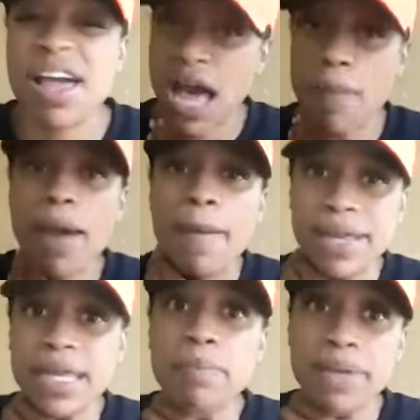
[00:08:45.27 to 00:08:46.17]
I'll probably
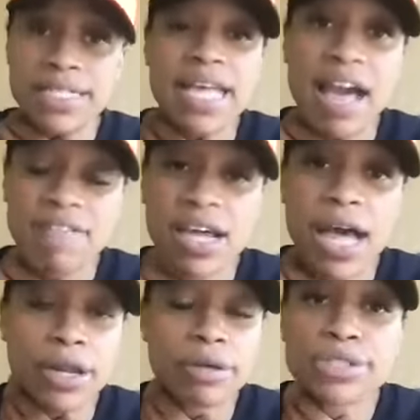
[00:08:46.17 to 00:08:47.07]
get a piece of
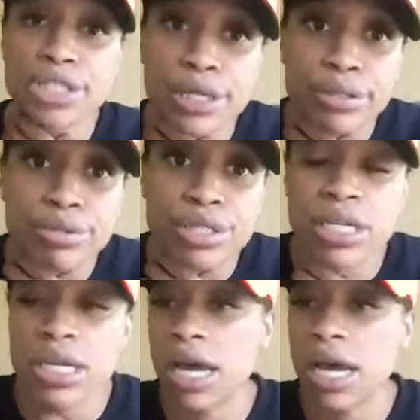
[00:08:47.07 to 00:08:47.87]
avocado toast.